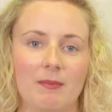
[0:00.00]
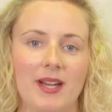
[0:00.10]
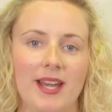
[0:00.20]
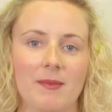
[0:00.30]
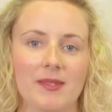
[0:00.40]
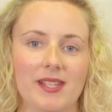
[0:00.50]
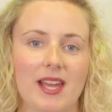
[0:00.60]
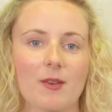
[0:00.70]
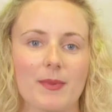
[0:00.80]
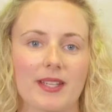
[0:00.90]
My name is
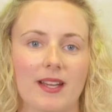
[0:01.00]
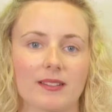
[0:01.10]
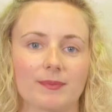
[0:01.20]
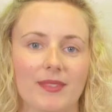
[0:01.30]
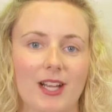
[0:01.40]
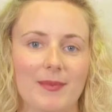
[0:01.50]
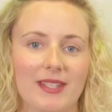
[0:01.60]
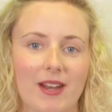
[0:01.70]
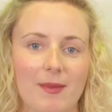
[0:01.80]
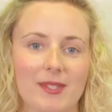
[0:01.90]
Sarah Padell. I'm a
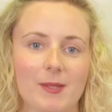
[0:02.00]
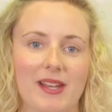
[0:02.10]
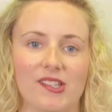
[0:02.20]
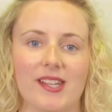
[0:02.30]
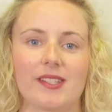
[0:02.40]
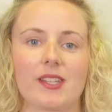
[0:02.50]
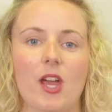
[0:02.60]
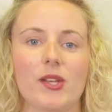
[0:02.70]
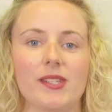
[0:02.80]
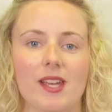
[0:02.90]
development specialist
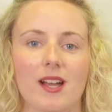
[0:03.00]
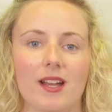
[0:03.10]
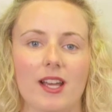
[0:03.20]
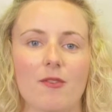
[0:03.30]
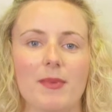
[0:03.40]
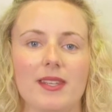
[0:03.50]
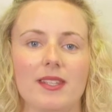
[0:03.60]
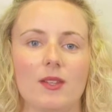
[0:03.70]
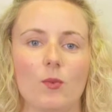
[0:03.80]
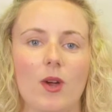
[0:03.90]
at OCR and I've been